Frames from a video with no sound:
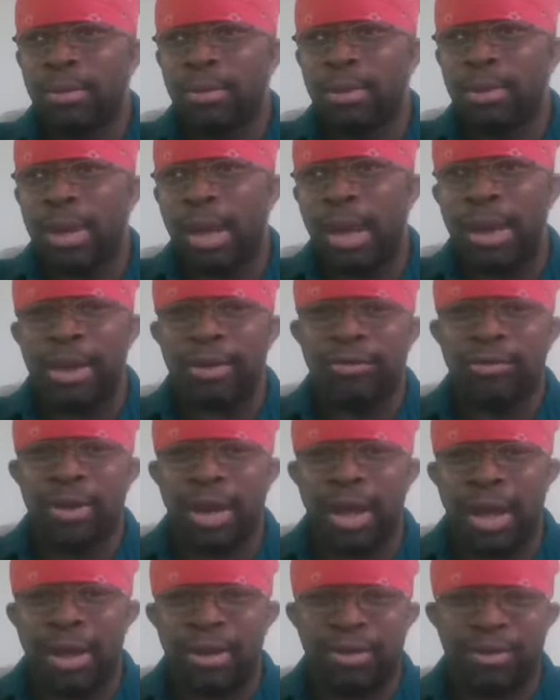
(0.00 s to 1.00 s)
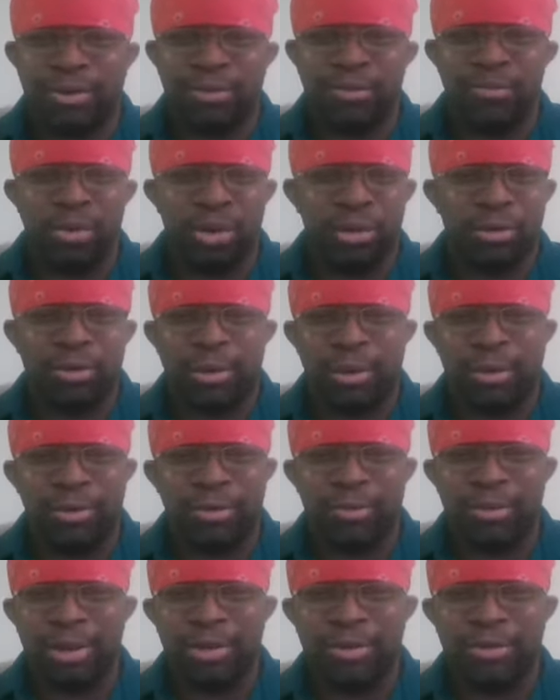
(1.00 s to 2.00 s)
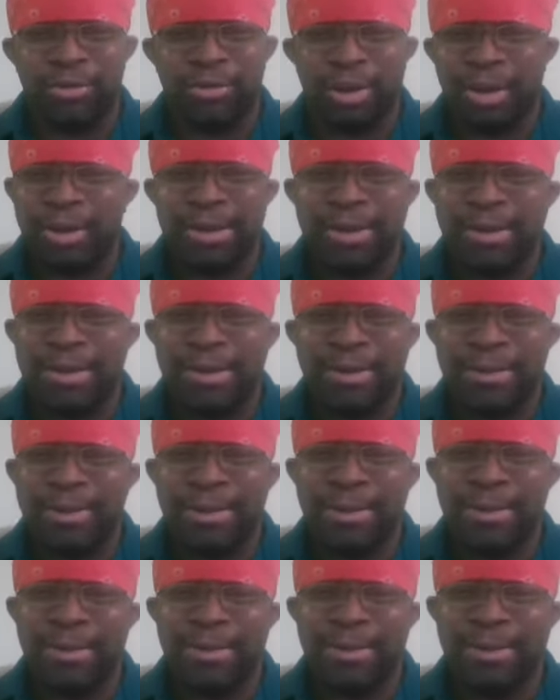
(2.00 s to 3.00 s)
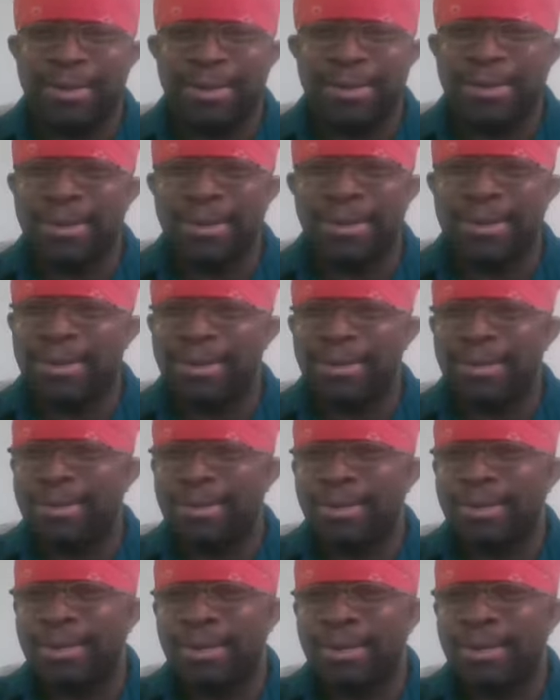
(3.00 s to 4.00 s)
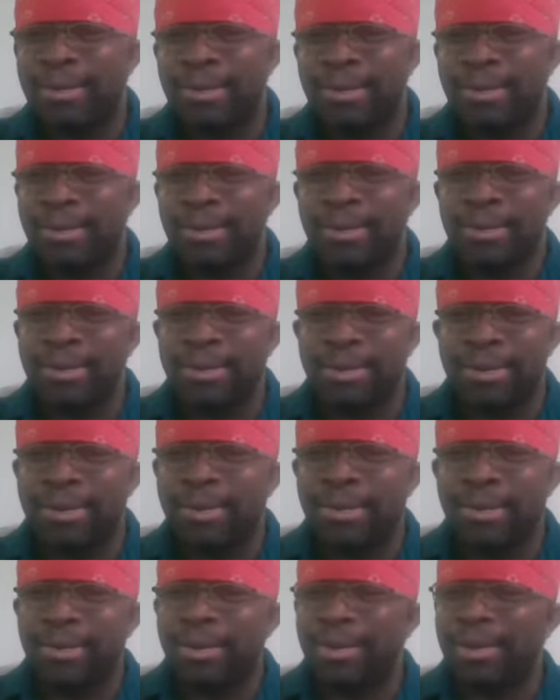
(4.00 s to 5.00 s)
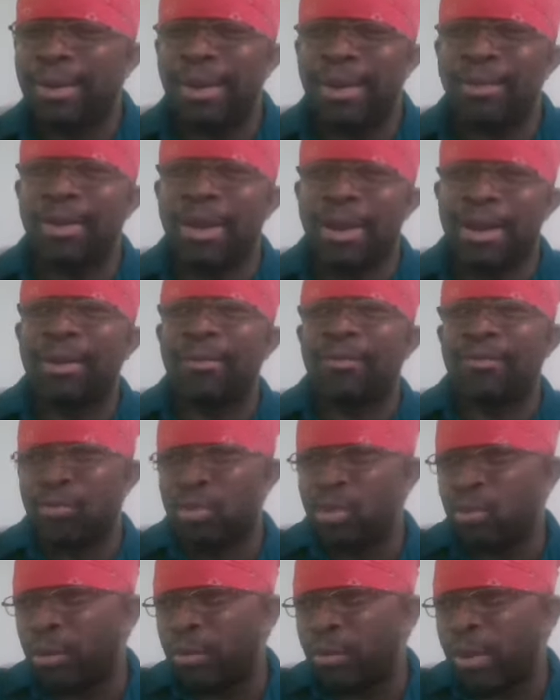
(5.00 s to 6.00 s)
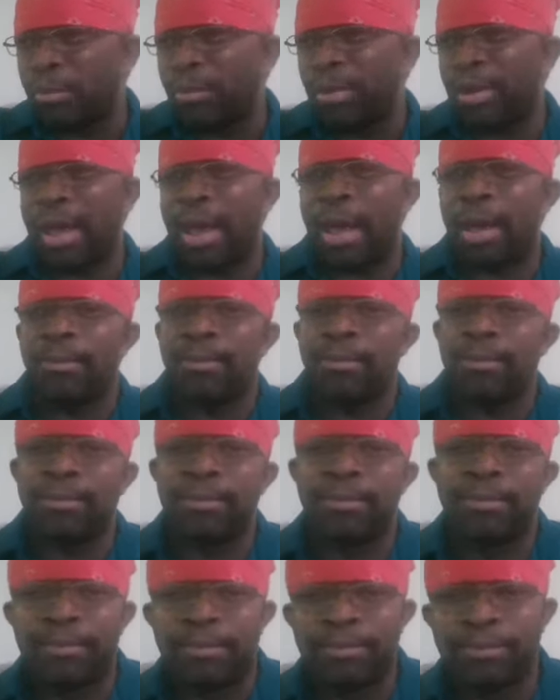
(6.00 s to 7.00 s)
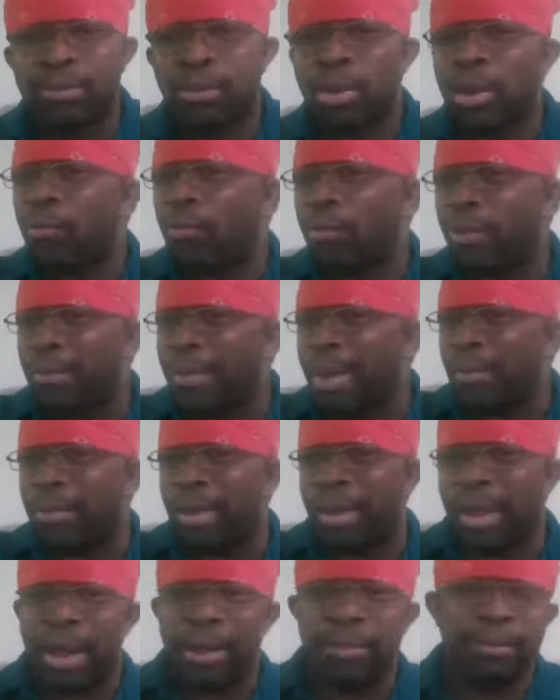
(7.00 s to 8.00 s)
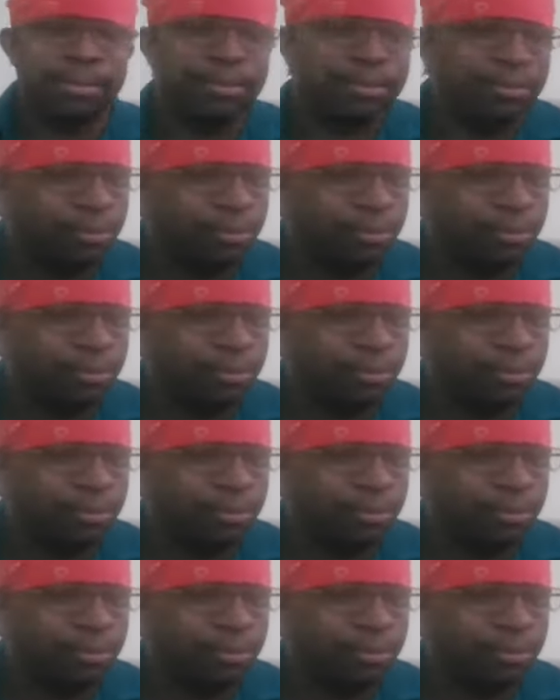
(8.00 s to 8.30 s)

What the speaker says: And then she kind of smirked a little bit. And she's like, and I'm like, remember that. Remember that.